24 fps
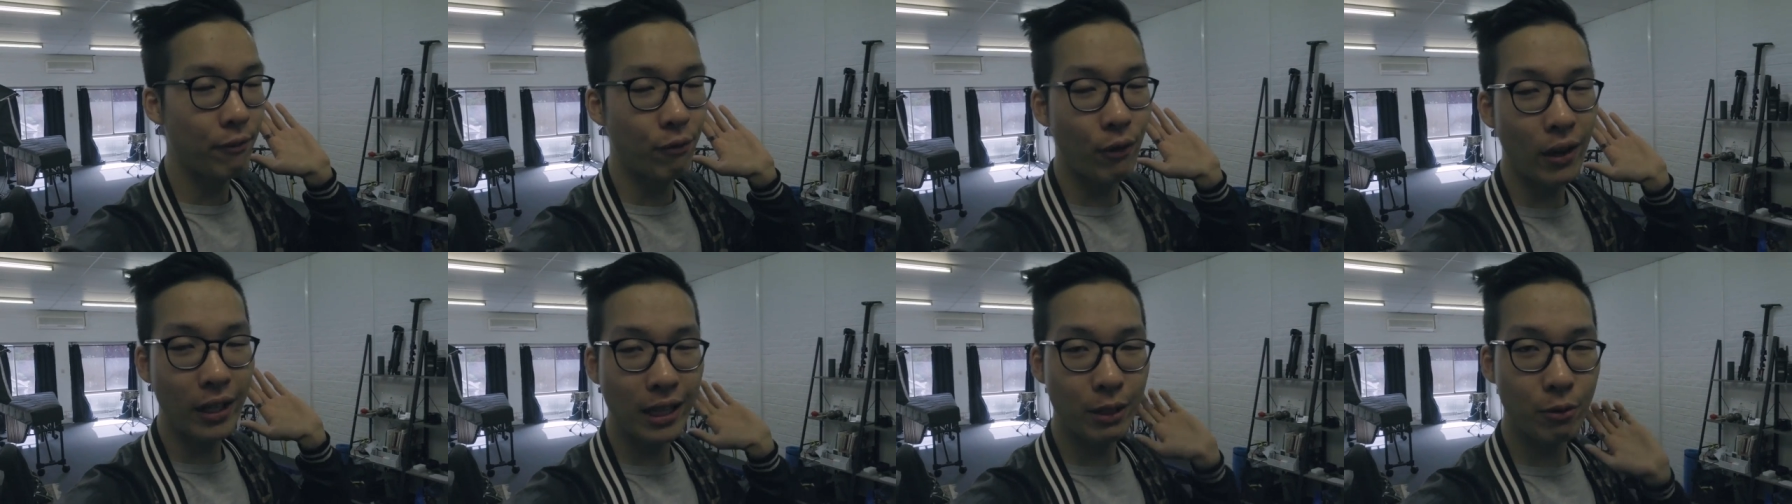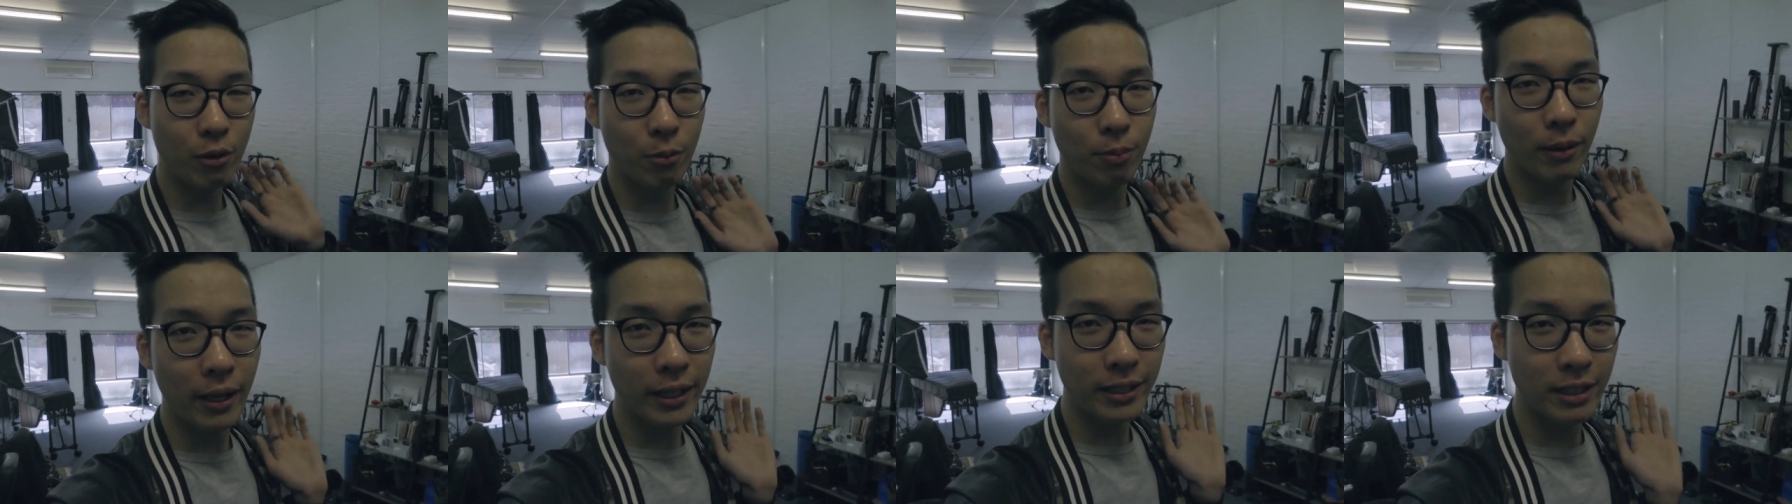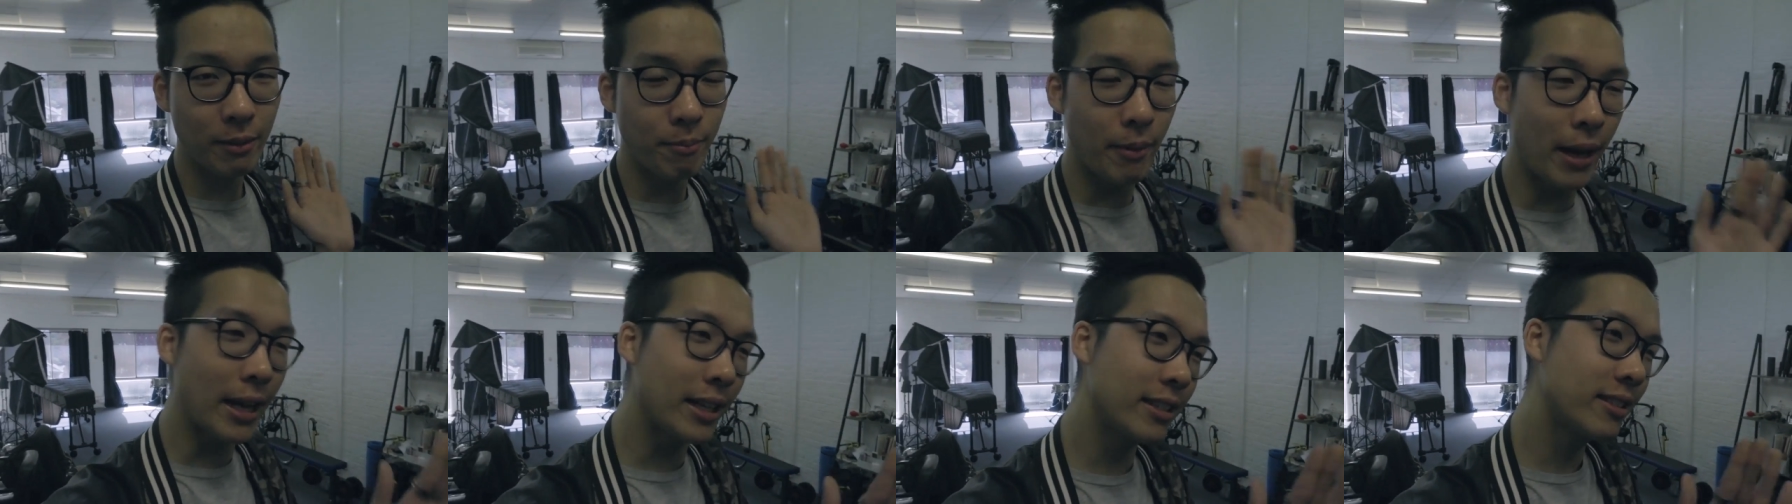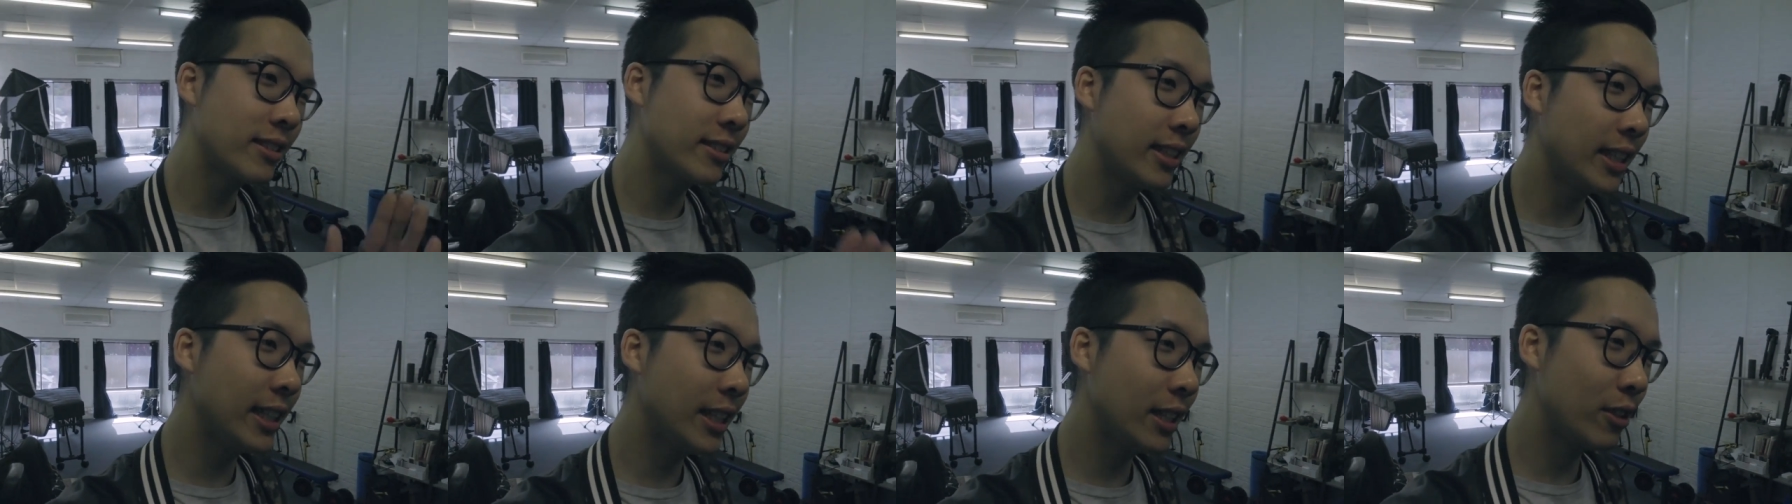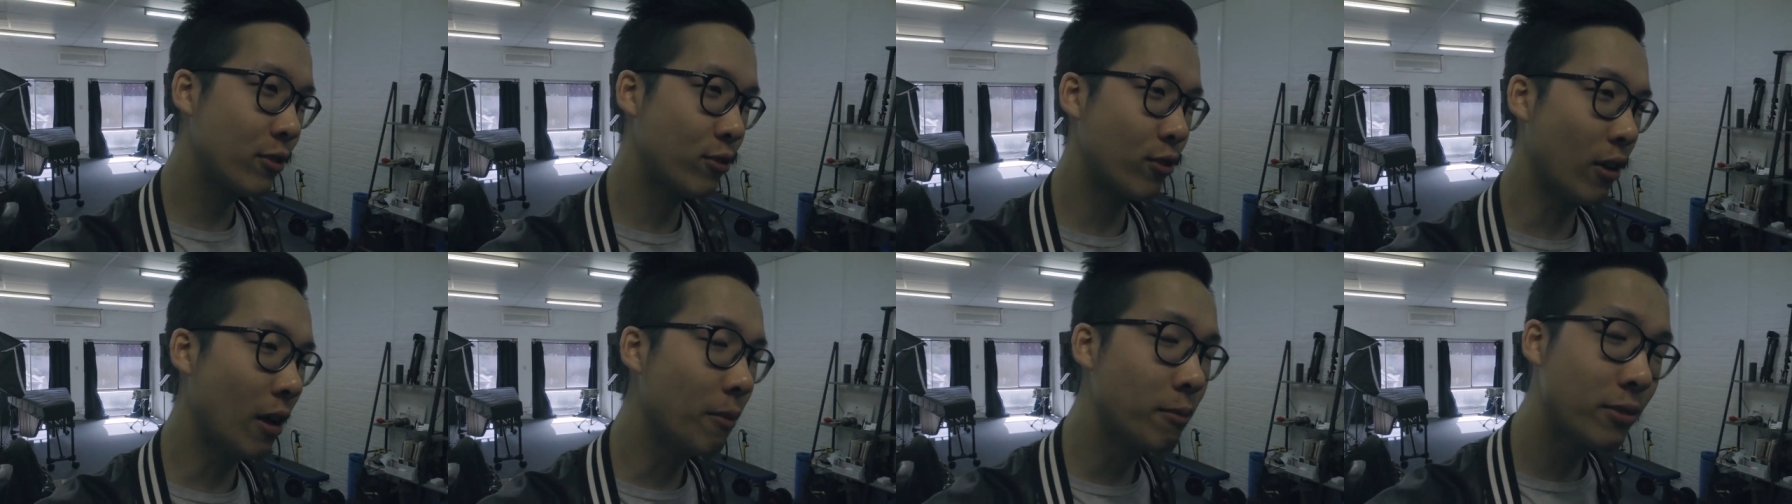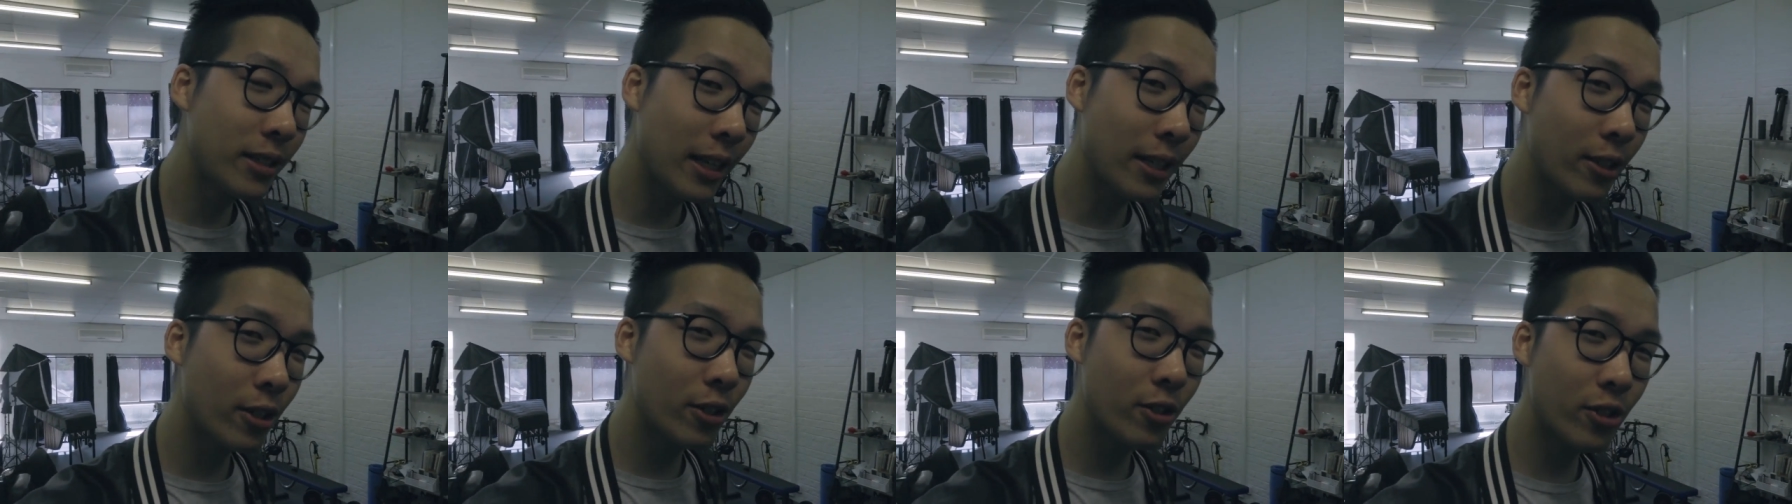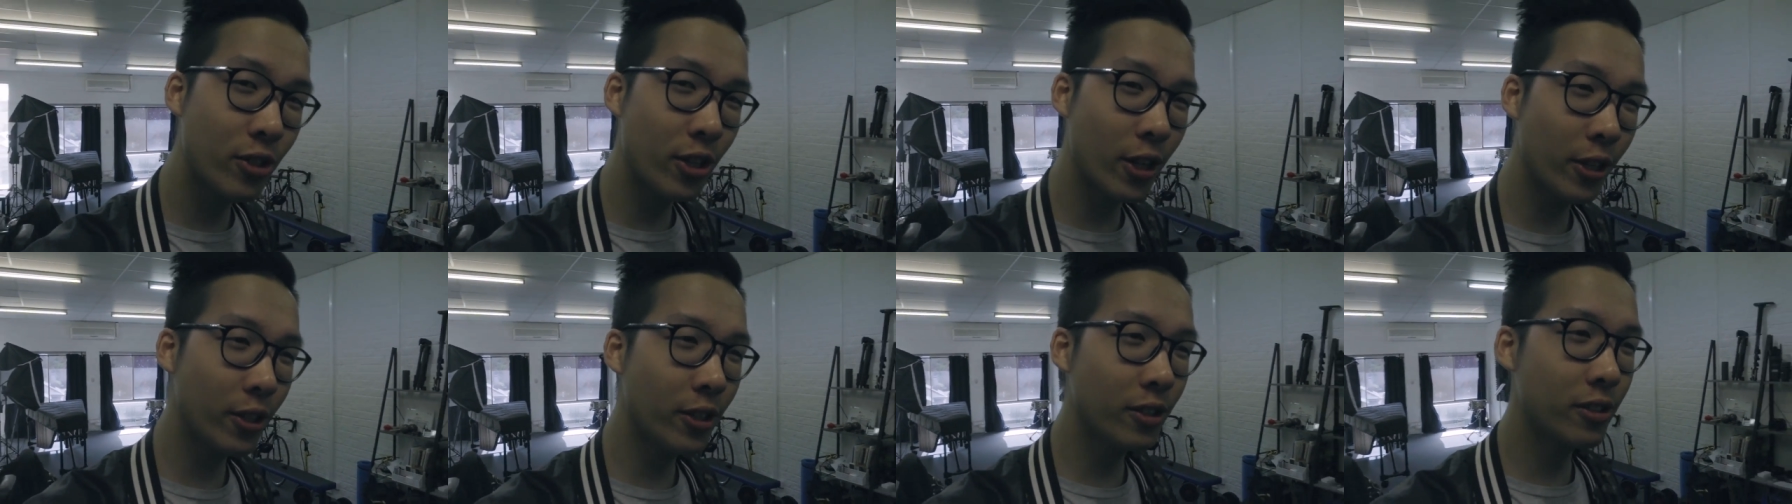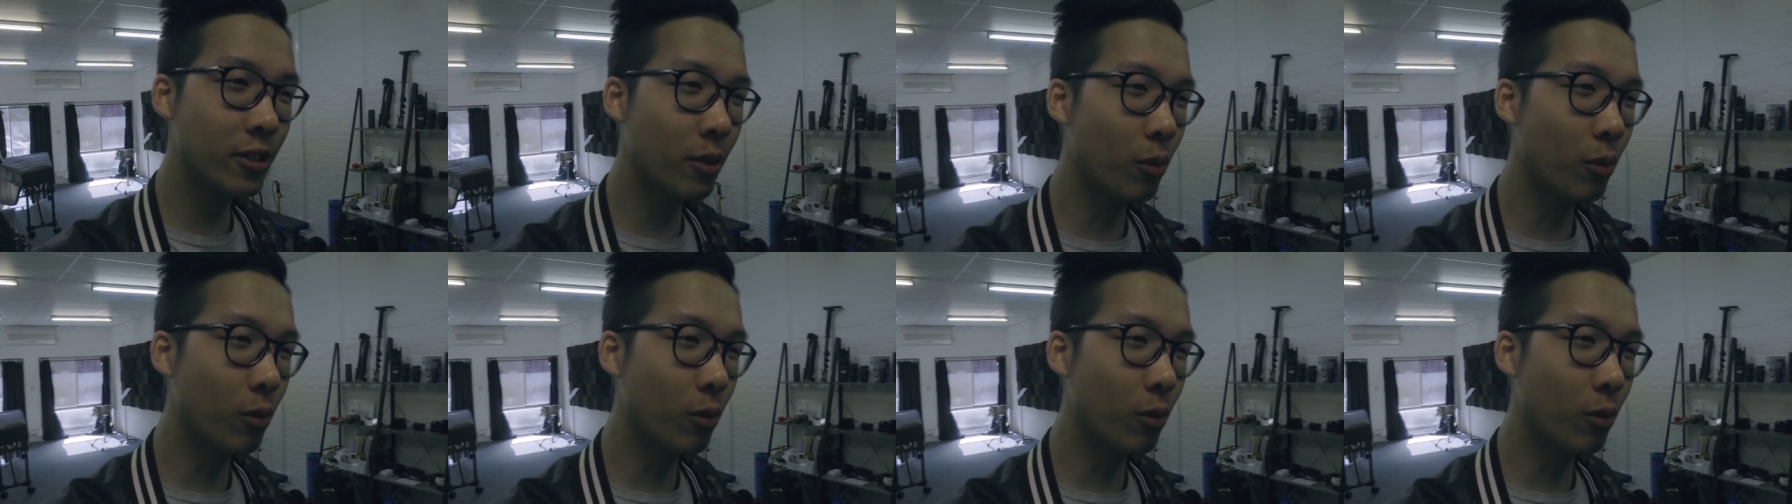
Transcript: And finally, we're playing the Mancini drum set concerto,